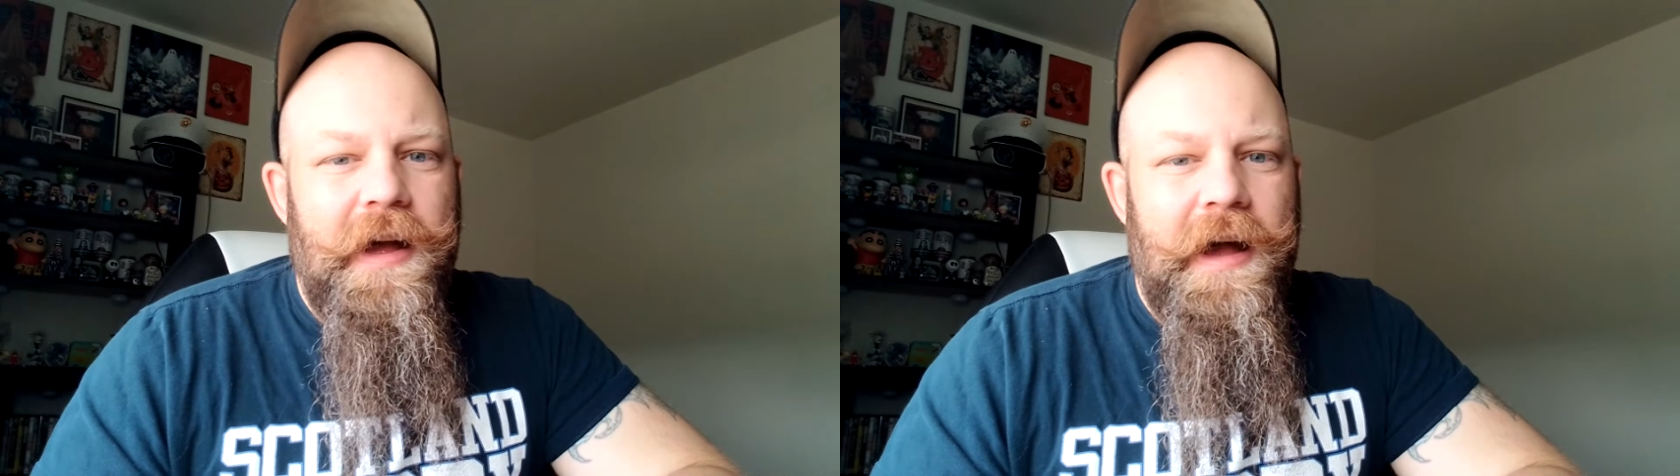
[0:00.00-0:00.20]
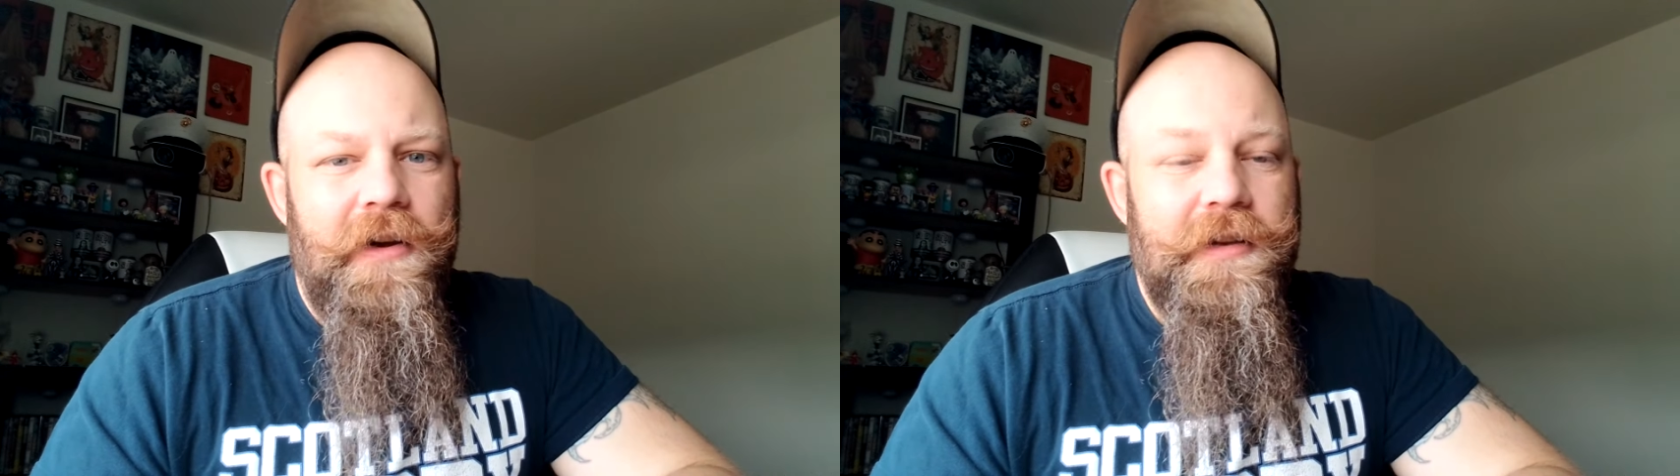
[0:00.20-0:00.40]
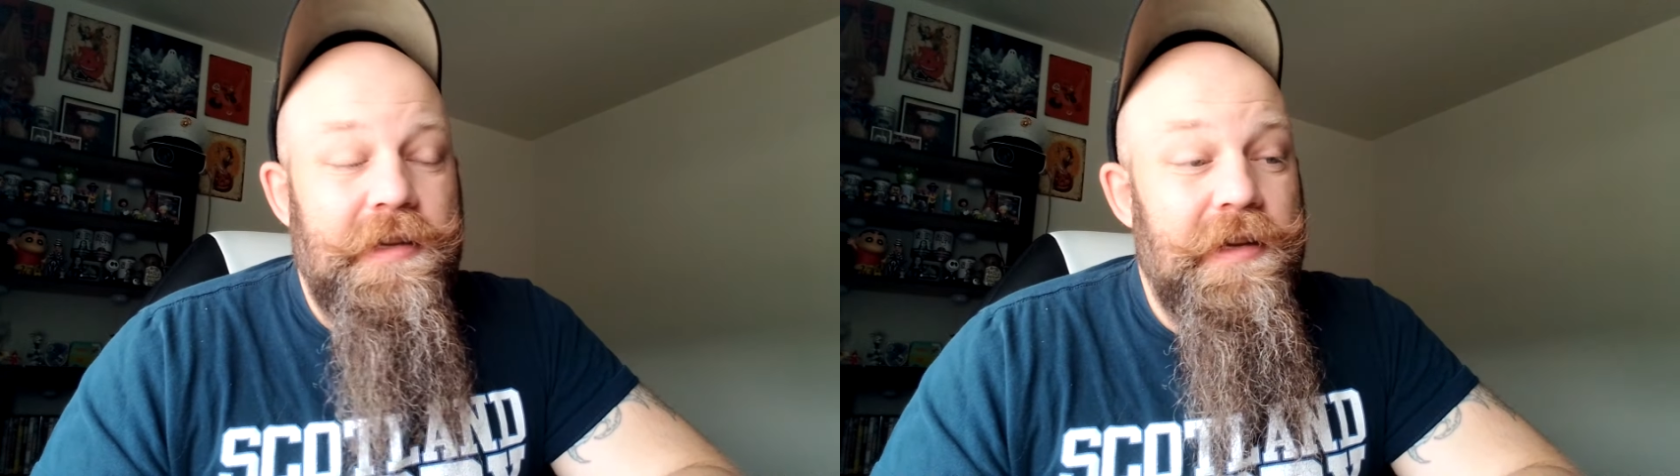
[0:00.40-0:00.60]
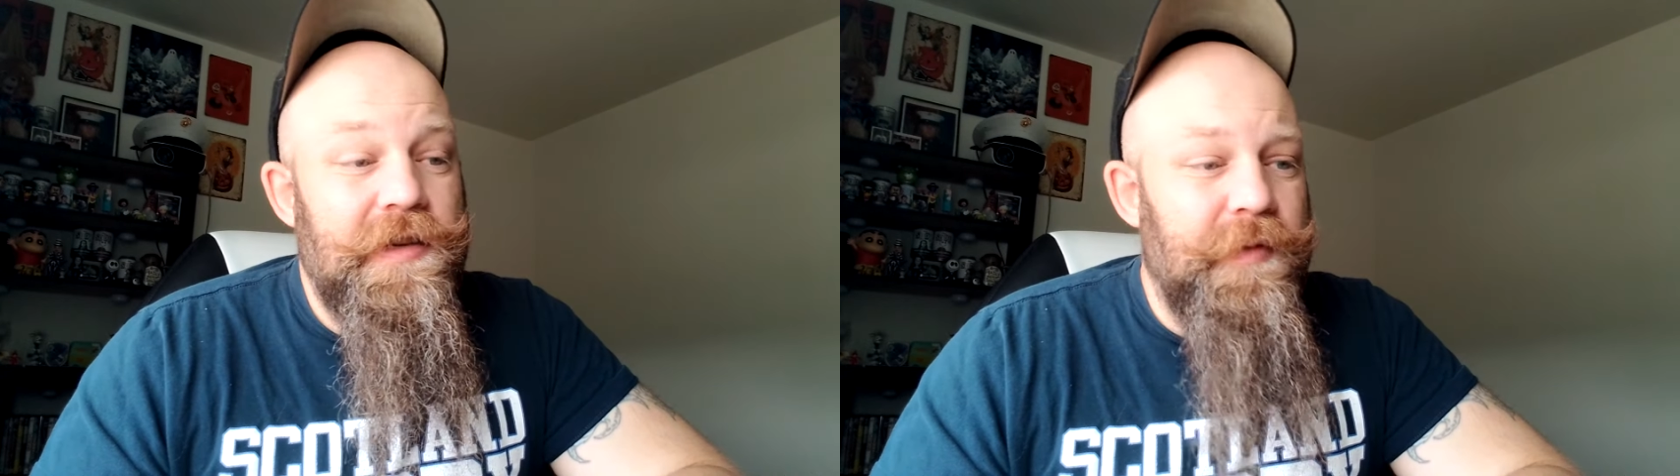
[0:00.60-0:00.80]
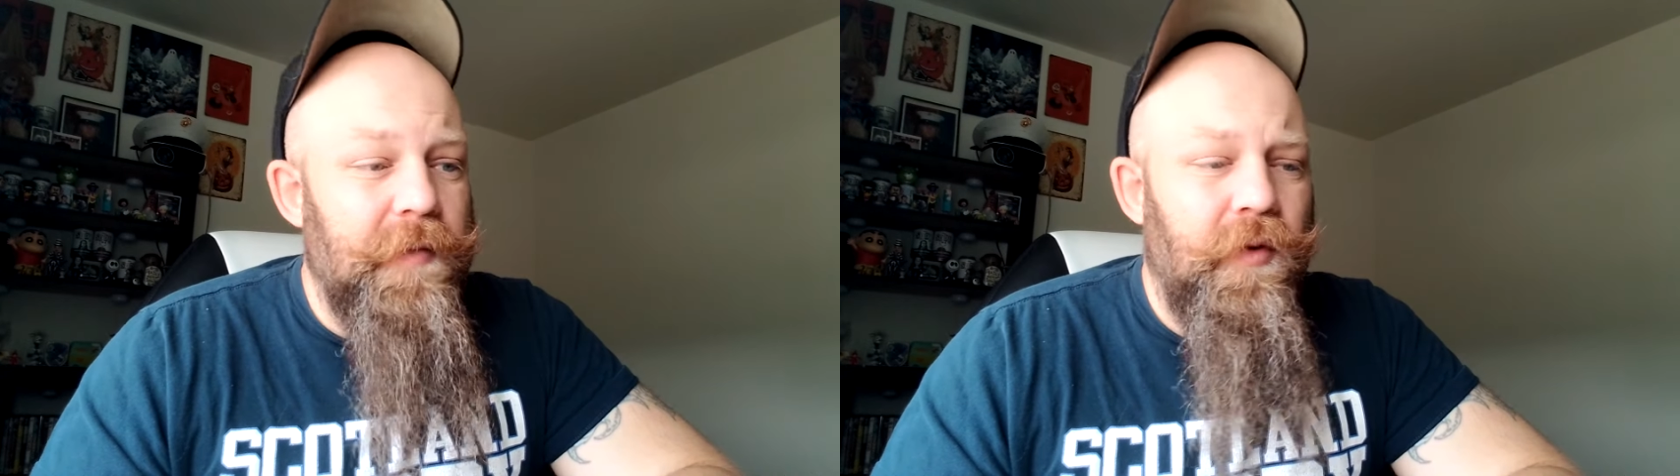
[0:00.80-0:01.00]
how to
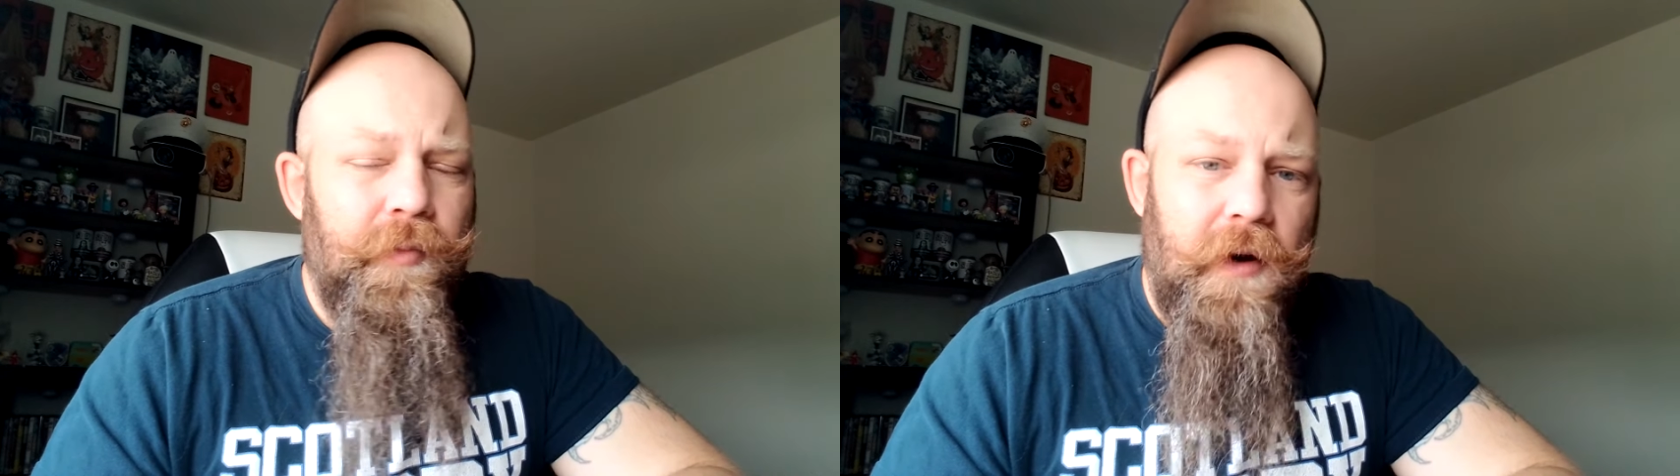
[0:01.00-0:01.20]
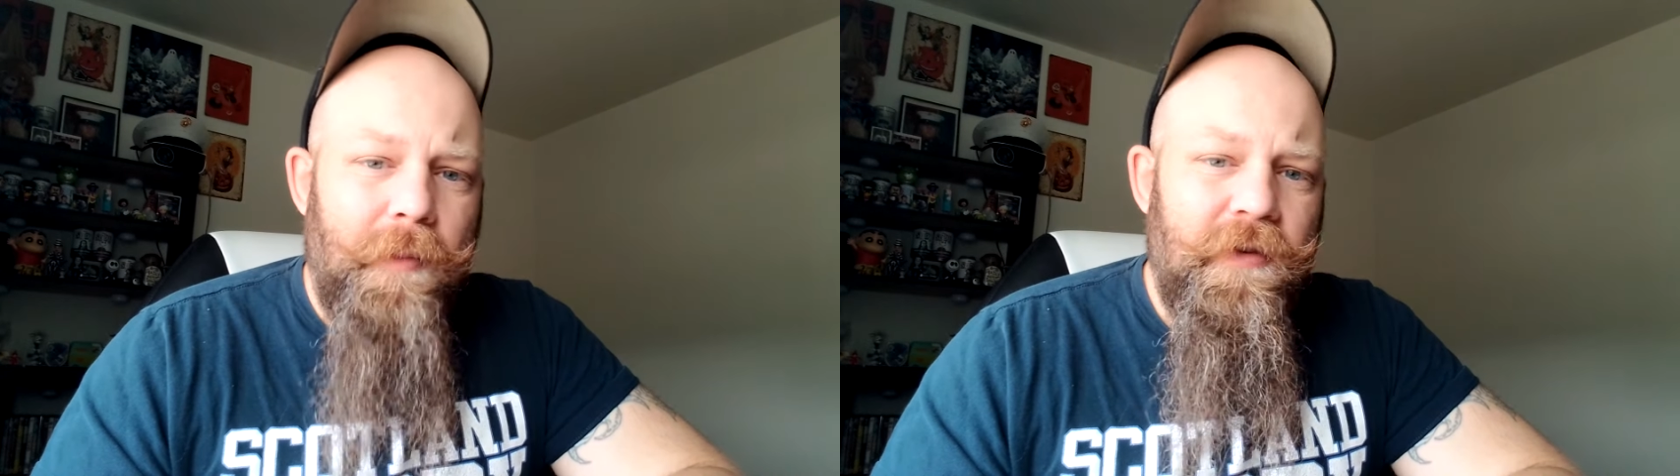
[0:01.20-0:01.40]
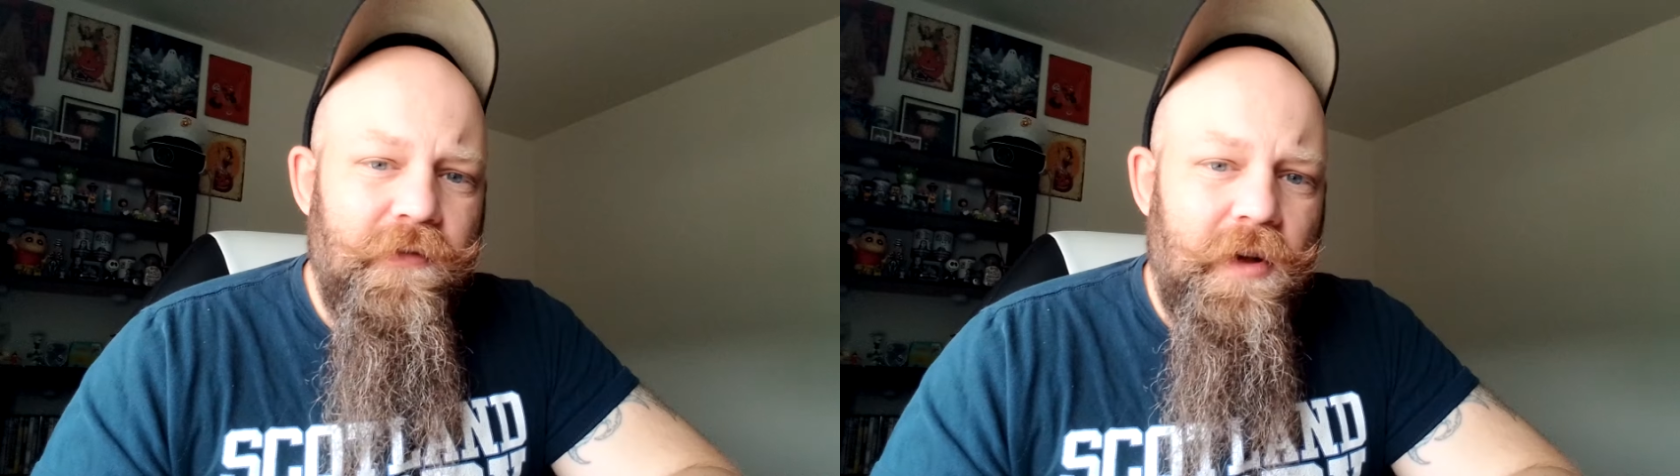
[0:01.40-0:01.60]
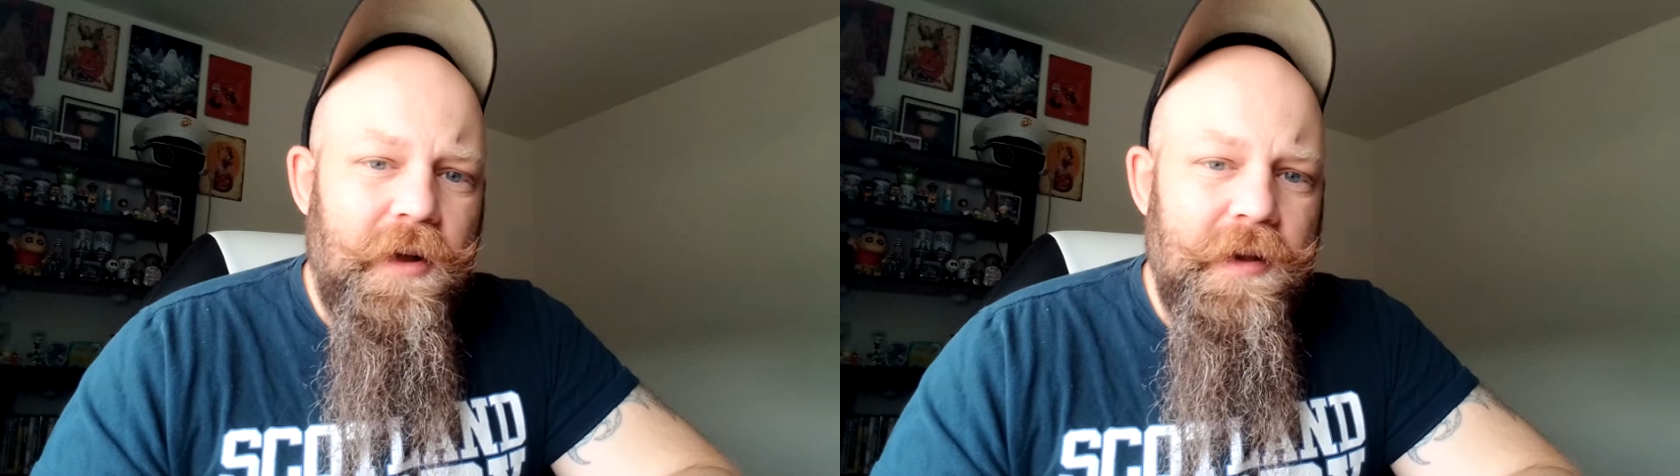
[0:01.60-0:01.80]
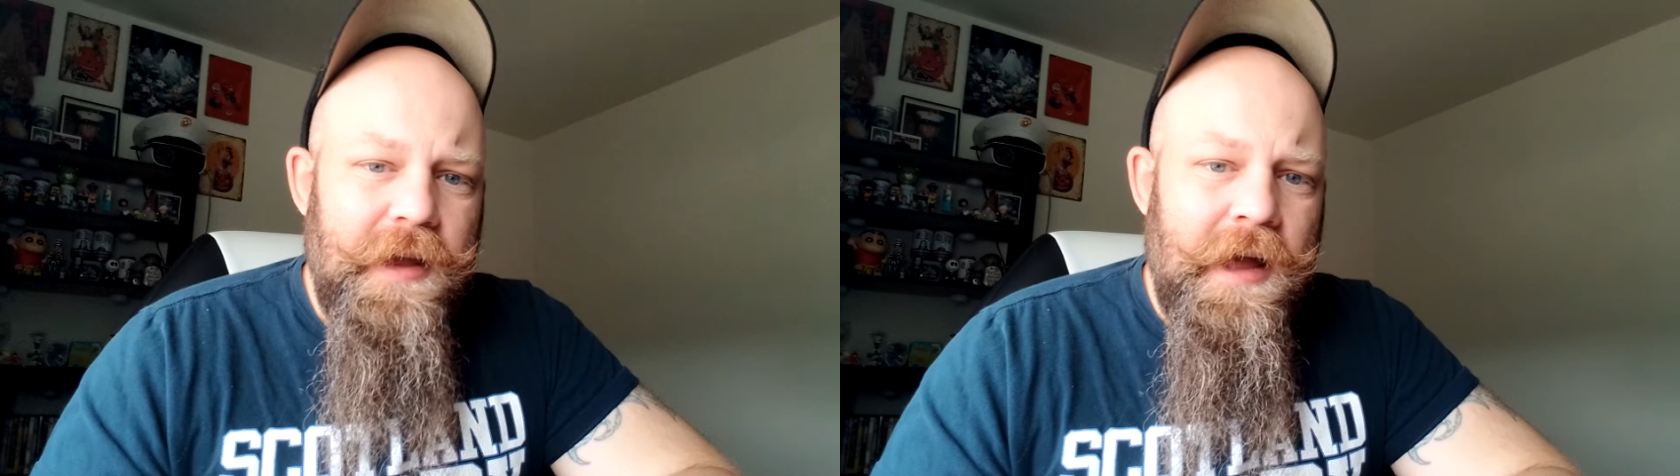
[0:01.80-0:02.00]
teach people proper
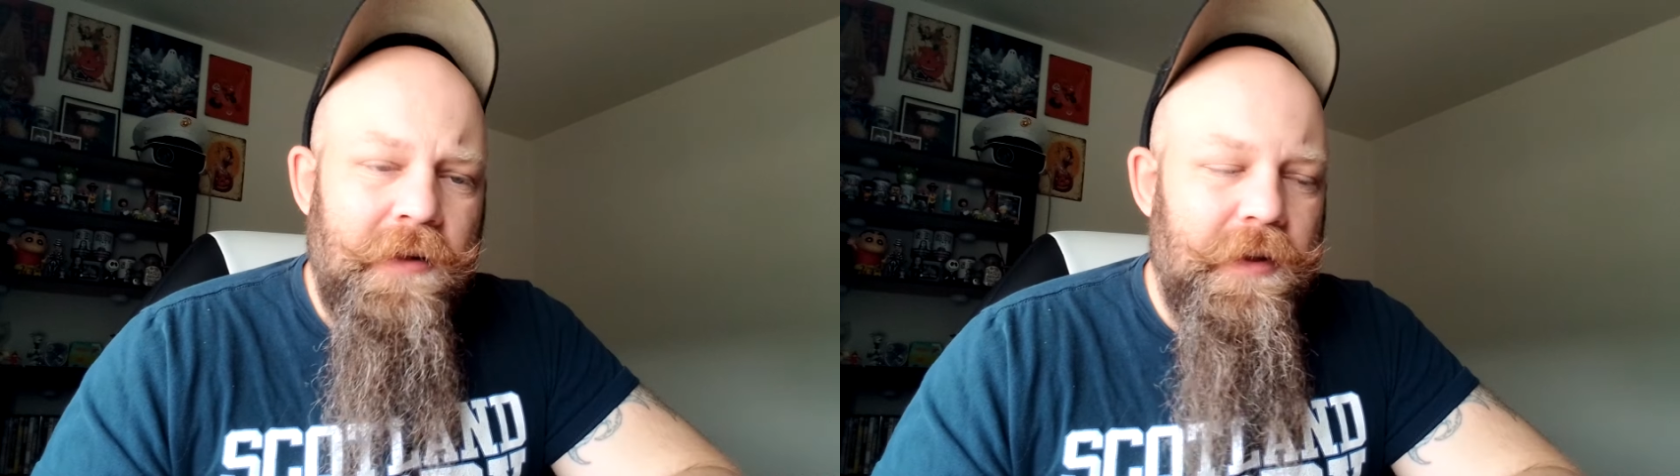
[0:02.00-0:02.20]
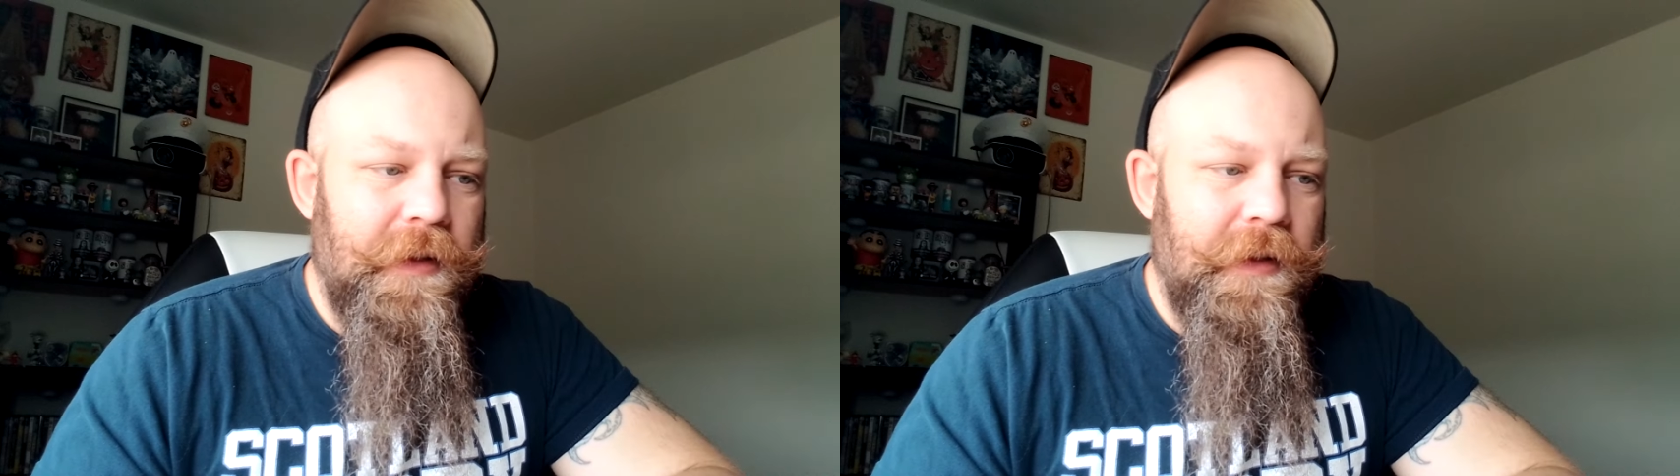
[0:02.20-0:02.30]
fucking tackling.